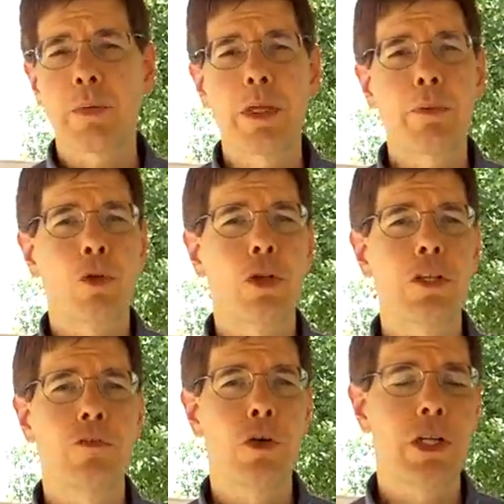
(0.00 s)
And people are
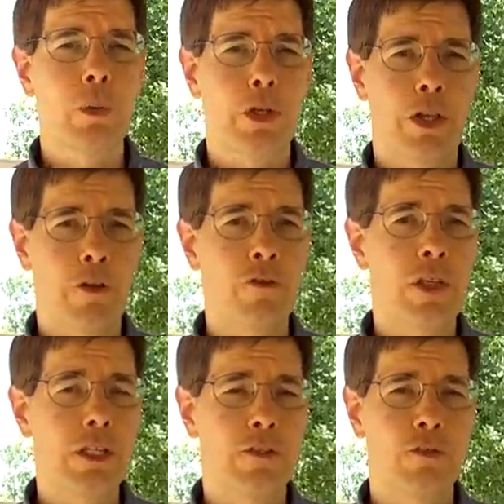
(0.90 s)
really voting with their
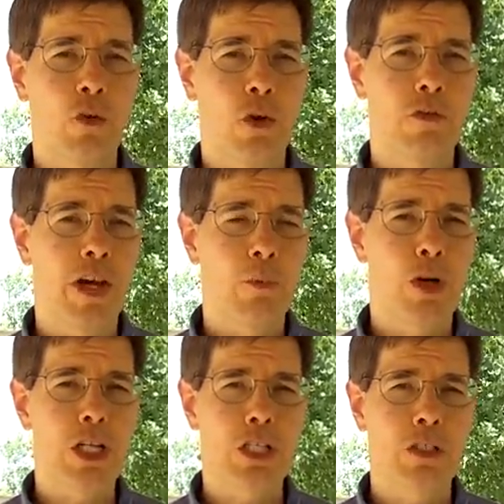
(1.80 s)
feet for
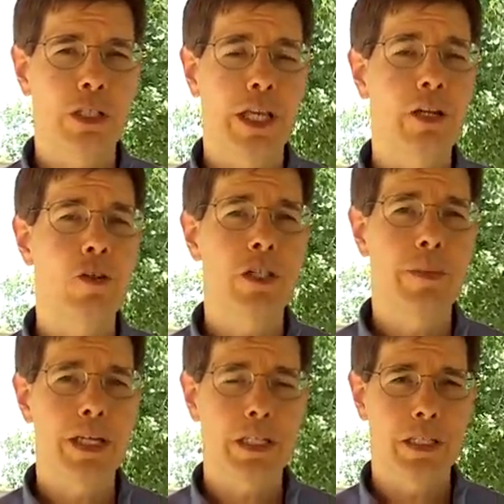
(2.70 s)
vibrational and energy
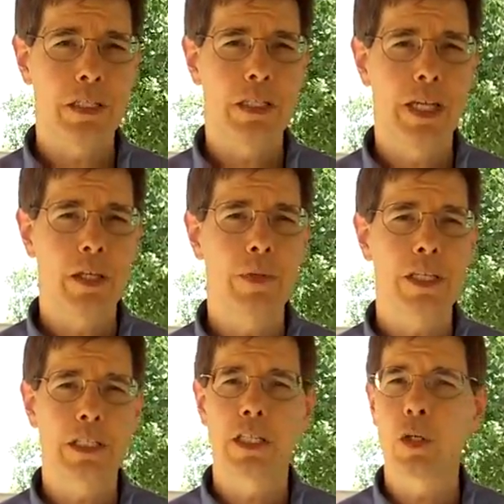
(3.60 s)
medicine today
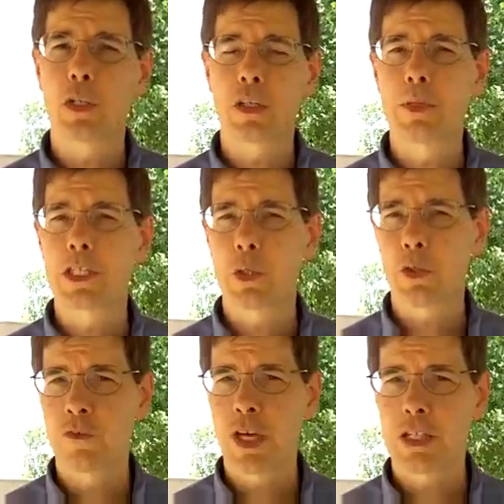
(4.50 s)
because they know it can be so
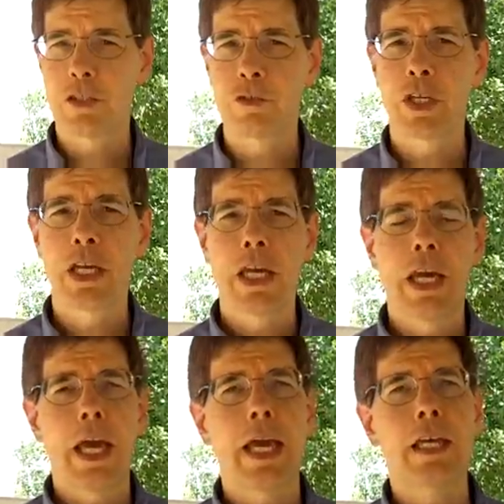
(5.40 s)
effective
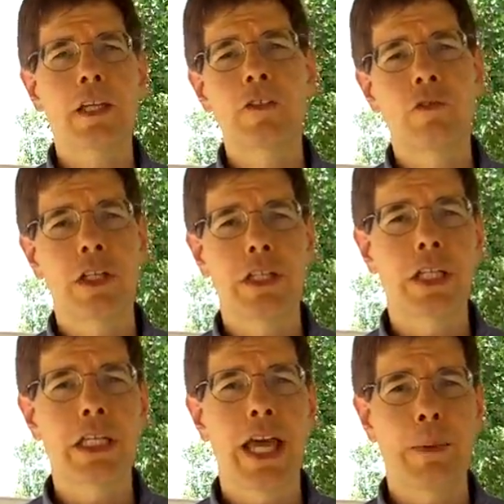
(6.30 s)
and can fill in
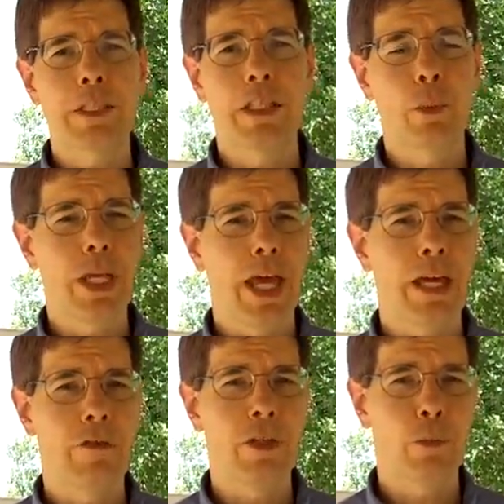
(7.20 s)
the gaps that we
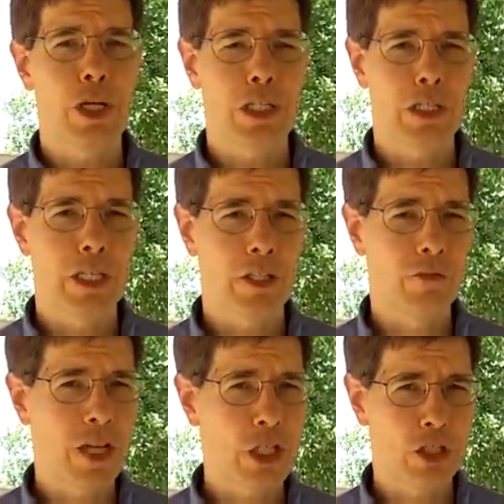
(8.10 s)
have in present-day
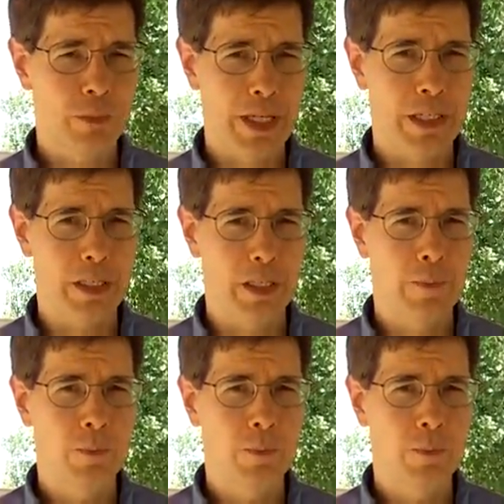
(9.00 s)
conventional medicine.